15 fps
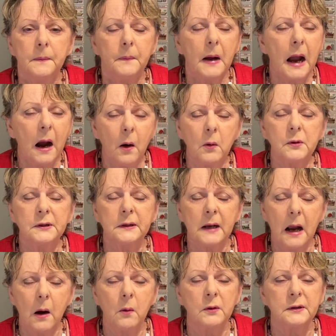hours and
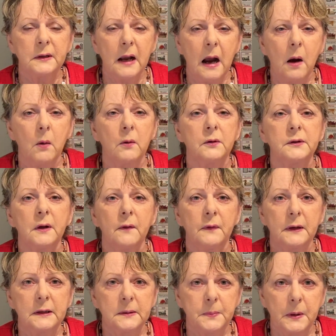hours and hours of
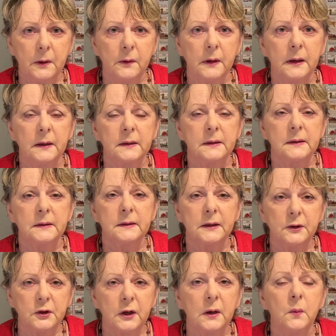experience
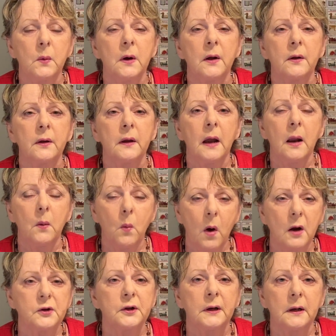stitching with and
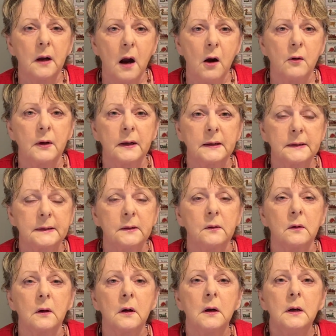washing and ironing
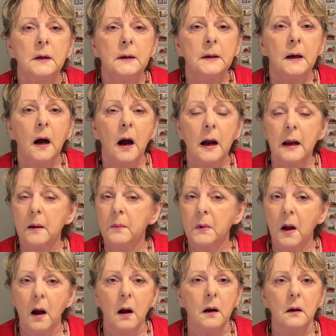silk, I am
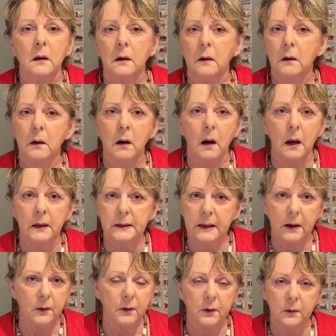not going to
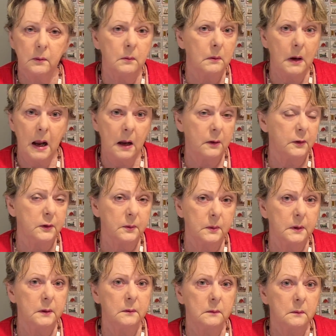tell you how to do
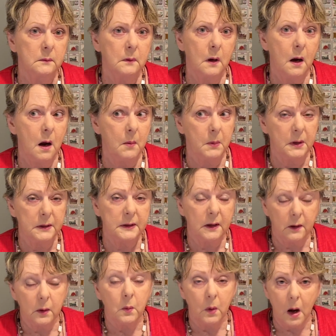it. I'm going to tell
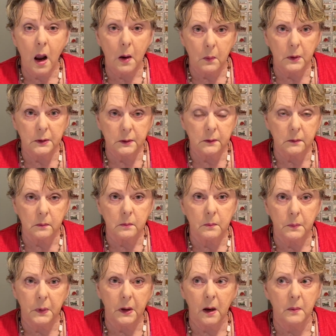you what I would do,
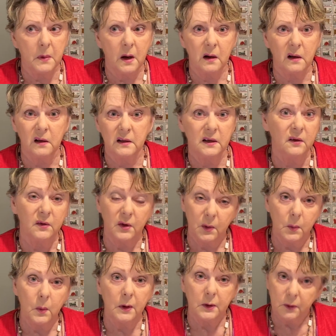but I'm not going to tell you
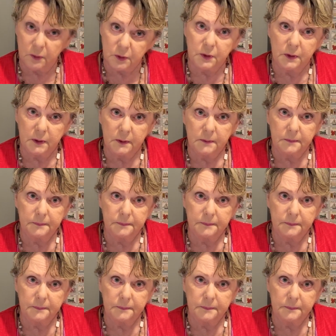what you should do.